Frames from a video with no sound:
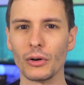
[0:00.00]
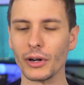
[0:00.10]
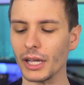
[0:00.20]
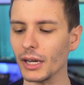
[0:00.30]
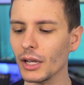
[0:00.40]

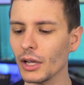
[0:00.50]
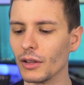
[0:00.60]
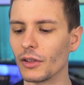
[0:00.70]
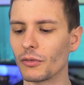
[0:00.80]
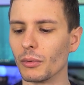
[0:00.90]
on it.
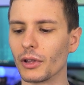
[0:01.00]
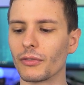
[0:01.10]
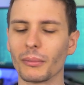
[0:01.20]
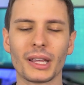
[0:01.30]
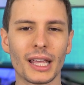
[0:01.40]
This one is
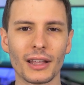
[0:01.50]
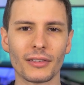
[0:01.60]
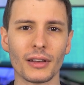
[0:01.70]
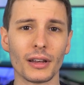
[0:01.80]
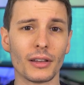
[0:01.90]
from
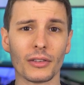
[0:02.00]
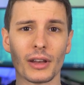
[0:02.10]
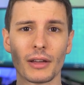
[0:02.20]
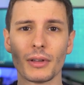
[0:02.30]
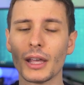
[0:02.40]
Kingston. It doesn't
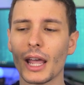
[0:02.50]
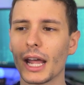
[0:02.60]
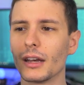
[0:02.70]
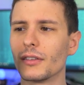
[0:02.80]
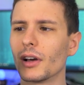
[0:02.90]
have
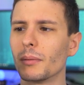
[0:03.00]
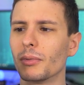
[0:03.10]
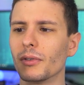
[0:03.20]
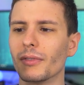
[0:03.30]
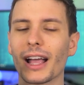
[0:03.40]
any type
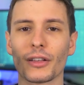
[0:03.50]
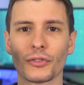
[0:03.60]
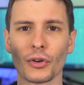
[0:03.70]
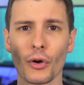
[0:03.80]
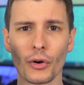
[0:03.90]
of
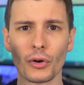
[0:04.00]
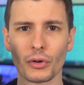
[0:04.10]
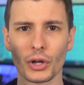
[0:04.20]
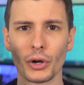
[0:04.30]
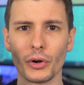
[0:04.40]
external
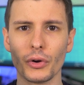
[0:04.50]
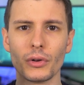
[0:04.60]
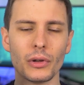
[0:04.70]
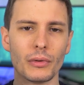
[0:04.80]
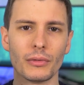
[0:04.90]

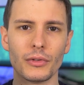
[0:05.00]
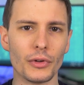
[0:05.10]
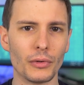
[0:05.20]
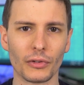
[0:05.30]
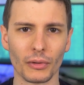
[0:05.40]
code. You do
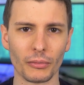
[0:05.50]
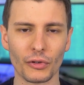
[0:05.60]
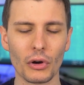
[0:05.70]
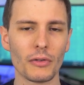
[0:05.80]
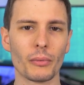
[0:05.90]
use some
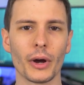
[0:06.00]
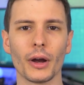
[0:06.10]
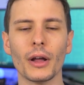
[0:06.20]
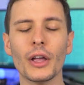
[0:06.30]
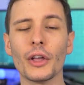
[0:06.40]
software.